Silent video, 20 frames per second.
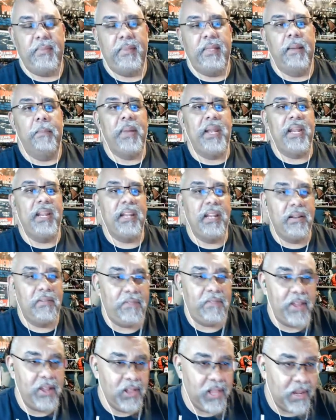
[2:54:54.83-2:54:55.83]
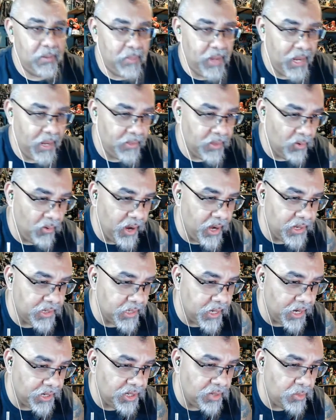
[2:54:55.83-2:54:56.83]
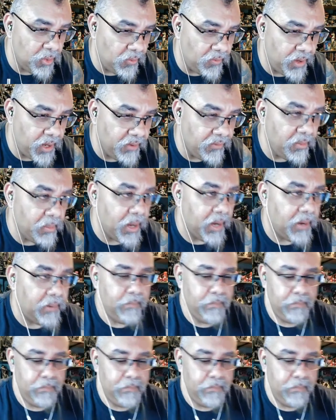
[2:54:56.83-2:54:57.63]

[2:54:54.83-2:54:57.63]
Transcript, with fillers: but it didn't fail at being the greatest action movie ever made